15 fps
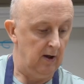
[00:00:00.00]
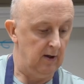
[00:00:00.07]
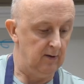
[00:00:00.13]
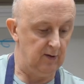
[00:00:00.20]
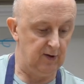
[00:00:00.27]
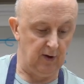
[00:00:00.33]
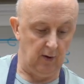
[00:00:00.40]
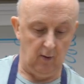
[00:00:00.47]

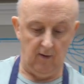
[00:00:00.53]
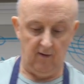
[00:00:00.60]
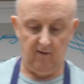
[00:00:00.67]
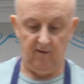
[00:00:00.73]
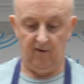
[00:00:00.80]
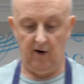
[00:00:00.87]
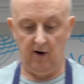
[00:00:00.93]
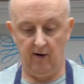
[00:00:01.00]
So
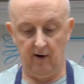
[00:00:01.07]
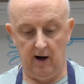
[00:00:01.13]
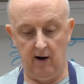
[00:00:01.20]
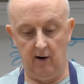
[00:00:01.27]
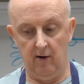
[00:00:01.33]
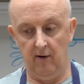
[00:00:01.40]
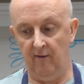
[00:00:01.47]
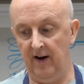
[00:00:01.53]
for
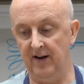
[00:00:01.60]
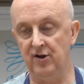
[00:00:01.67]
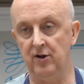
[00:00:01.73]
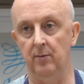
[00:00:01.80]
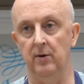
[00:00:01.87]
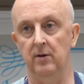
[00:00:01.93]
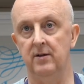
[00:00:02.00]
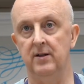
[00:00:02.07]
our
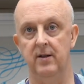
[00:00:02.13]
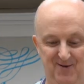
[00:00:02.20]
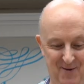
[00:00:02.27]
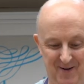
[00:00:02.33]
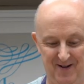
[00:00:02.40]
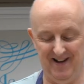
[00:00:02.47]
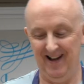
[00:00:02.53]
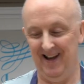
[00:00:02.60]
vegetables,
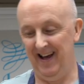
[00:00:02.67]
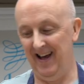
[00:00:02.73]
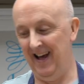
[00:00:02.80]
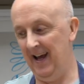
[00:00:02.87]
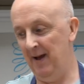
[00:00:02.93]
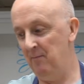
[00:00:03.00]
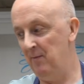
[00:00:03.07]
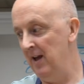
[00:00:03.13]

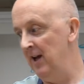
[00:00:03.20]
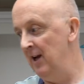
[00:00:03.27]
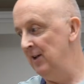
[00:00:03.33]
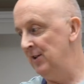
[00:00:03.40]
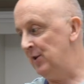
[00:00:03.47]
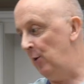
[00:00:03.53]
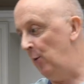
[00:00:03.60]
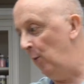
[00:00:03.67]

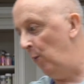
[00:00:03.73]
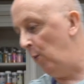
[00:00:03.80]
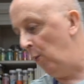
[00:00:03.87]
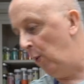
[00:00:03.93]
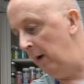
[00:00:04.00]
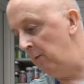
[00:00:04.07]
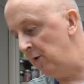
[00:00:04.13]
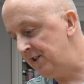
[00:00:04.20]
so
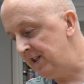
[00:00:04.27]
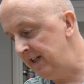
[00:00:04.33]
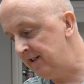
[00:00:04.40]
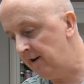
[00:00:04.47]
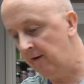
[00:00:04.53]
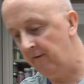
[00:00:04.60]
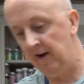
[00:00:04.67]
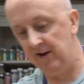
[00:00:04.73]
when we're
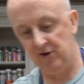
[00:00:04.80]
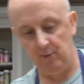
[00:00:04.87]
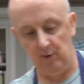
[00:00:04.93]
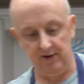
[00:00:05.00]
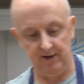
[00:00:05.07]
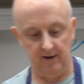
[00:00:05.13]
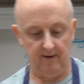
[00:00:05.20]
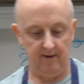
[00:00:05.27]
seasoning our
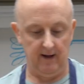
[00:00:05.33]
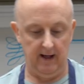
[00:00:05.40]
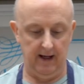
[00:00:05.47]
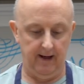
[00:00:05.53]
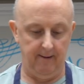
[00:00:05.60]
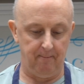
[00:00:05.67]
vegetables, the